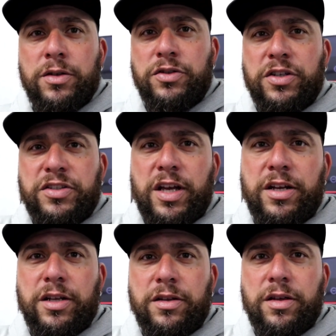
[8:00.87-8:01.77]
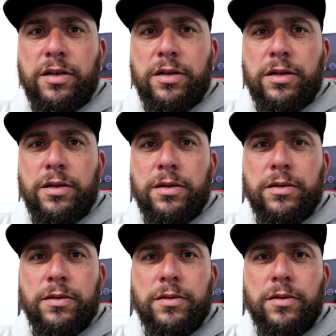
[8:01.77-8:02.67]
Just send it.
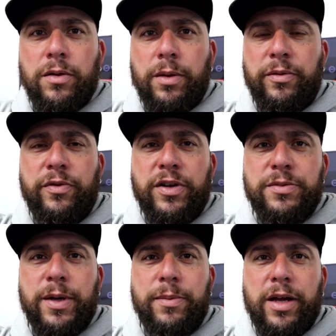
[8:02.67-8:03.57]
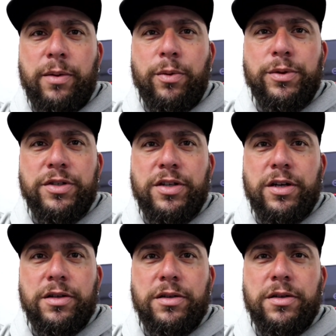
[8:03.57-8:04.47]
Hold on before I smack my camera with the
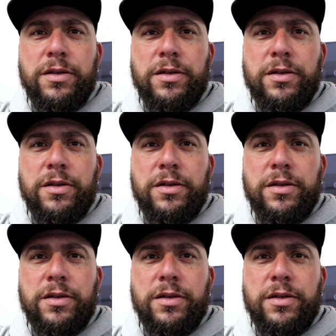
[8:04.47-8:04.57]
socket.